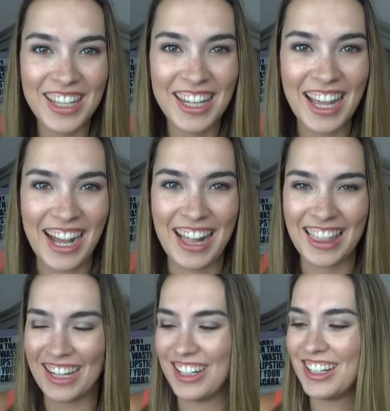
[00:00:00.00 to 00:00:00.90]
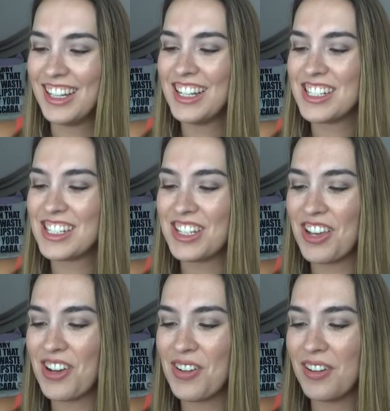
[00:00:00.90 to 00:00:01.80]
vegan highlighter.
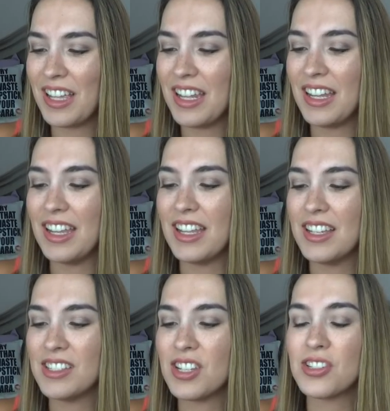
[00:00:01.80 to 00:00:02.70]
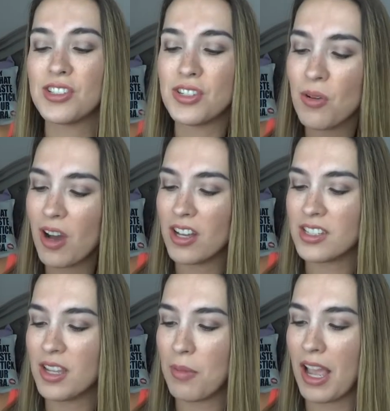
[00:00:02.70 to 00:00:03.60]
So it is so awesome.